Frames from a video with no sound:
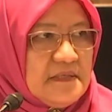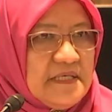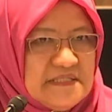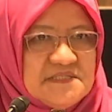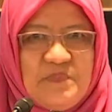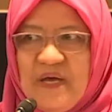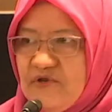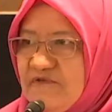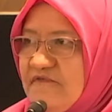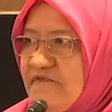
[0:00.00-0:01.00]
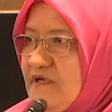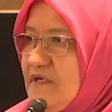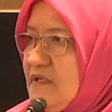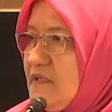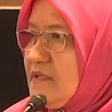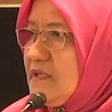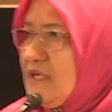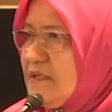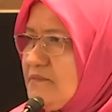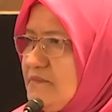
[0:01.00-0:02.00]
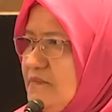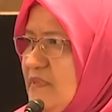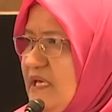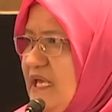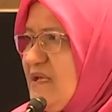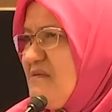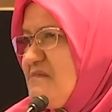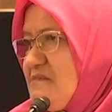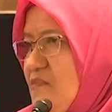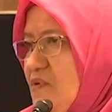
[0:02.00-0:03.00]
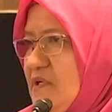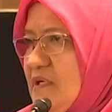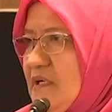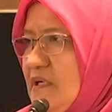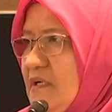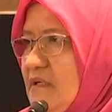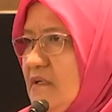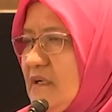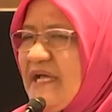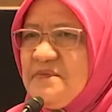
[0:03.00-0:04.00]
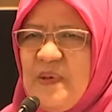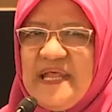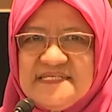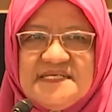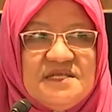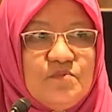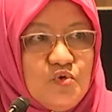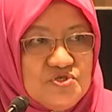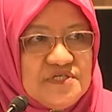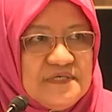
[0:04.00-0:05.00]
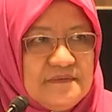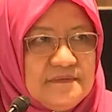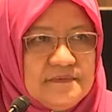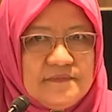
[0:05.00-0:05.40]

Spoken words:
is part of an unpleasant emotion.